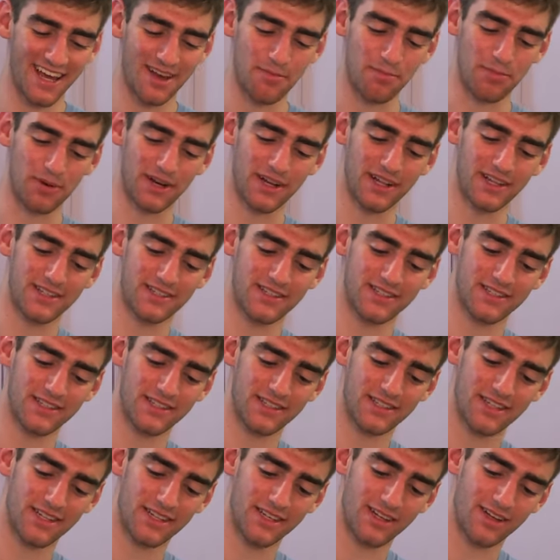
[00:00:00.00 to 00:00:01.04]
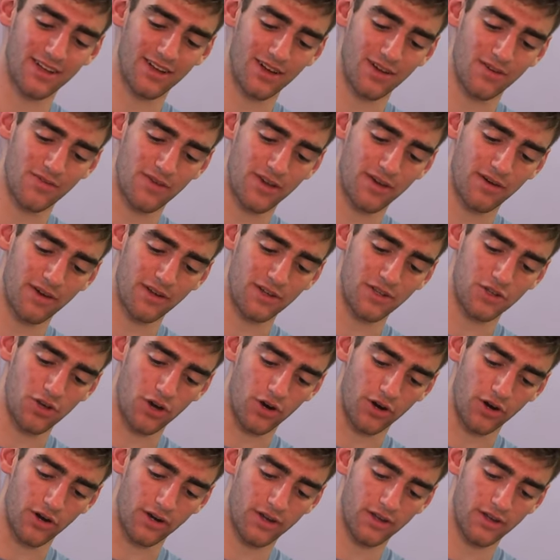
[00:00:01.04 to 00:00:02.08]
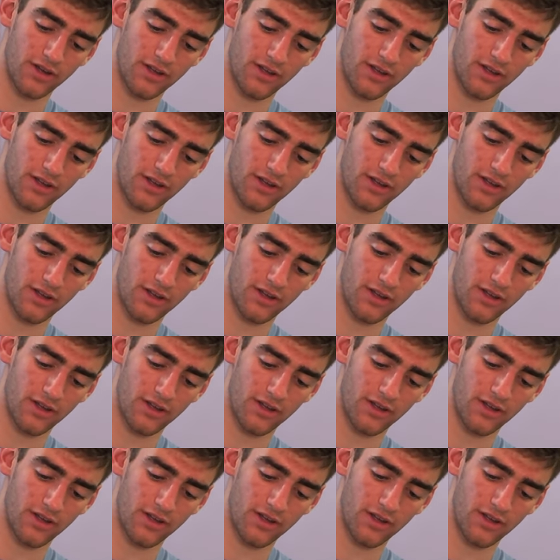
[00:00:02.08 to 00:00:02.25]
But it's a very dark